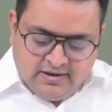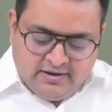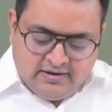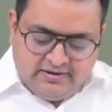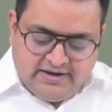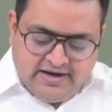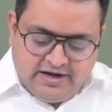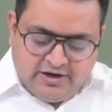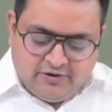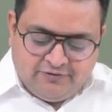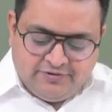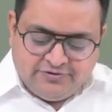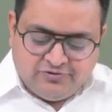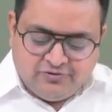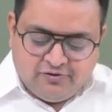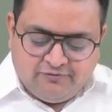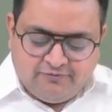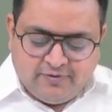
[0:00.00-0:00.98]
date of
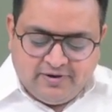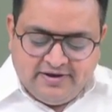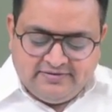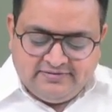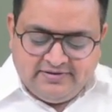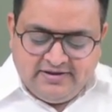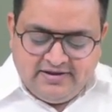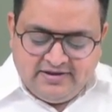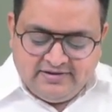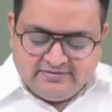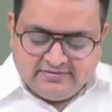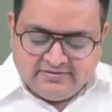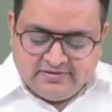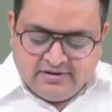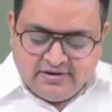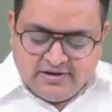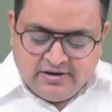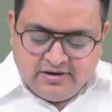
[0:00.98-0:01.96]
issue of policy
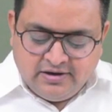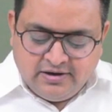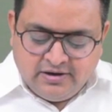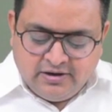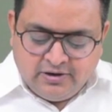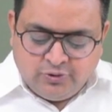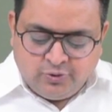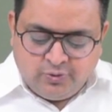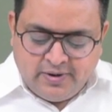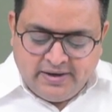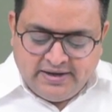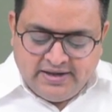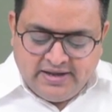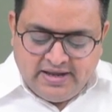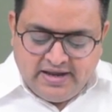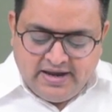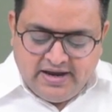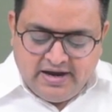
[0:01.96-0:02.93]
is
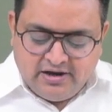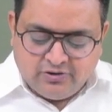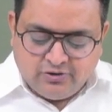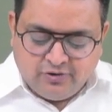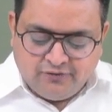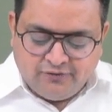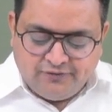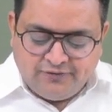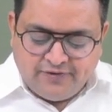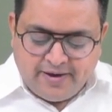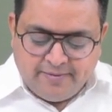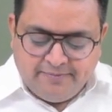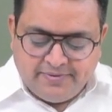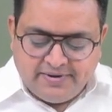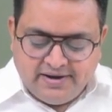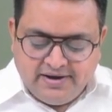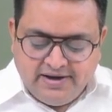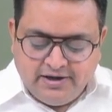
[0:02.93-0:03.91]
28th of
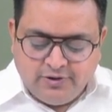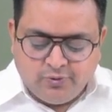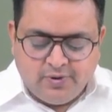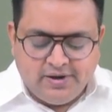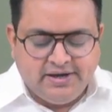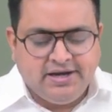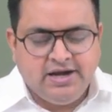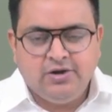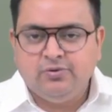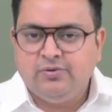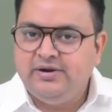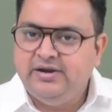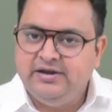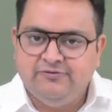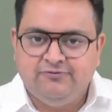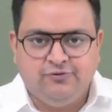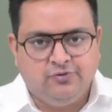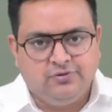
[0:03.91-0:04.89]
February
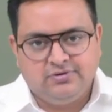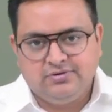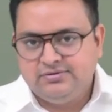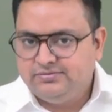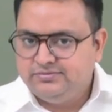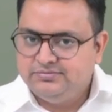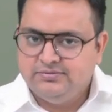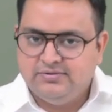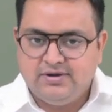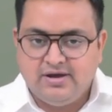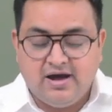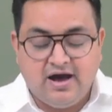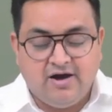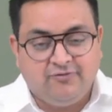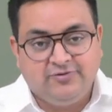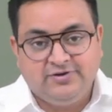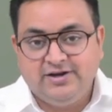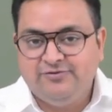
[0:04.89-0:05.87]
2024
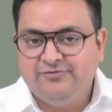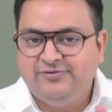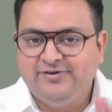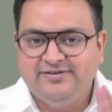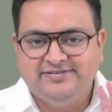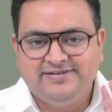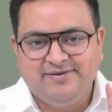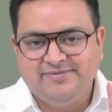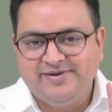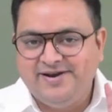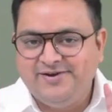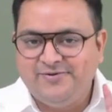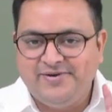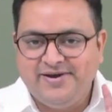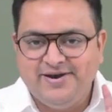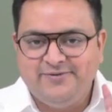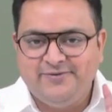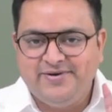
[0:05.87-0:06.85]
after 1st April
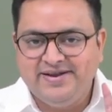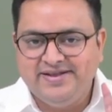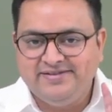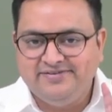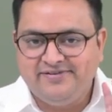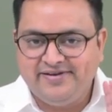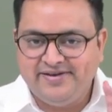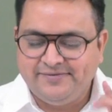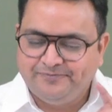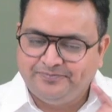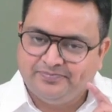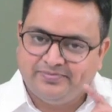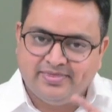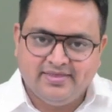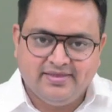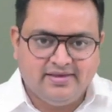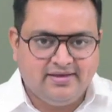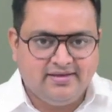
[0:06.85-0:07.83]
2023.
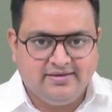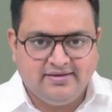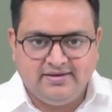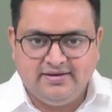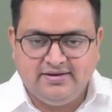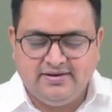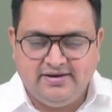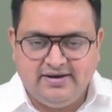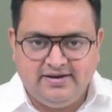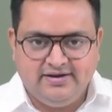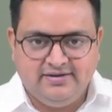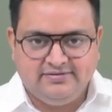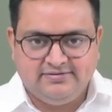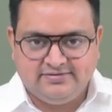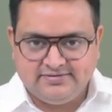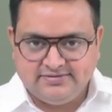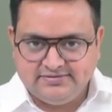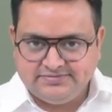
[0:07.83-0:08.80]
It
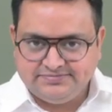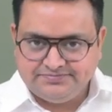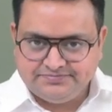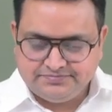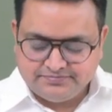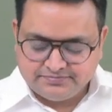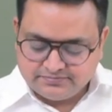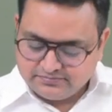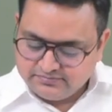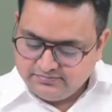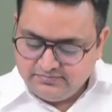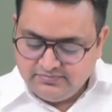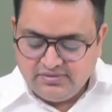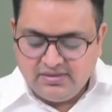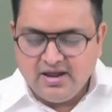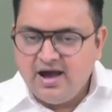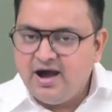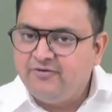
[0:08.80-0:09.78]
is
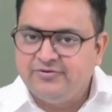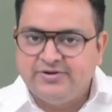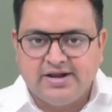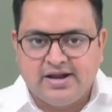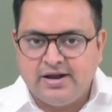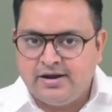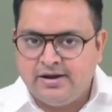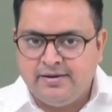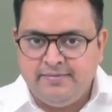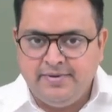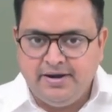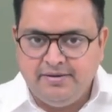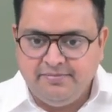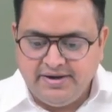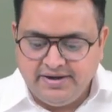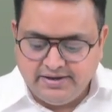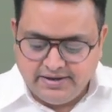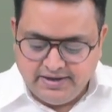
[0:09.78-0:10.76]
after our
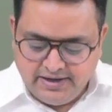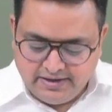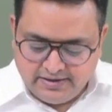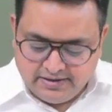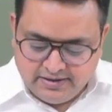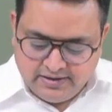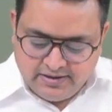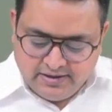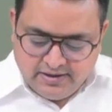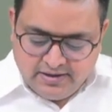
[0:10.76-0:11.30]
amendment, correct?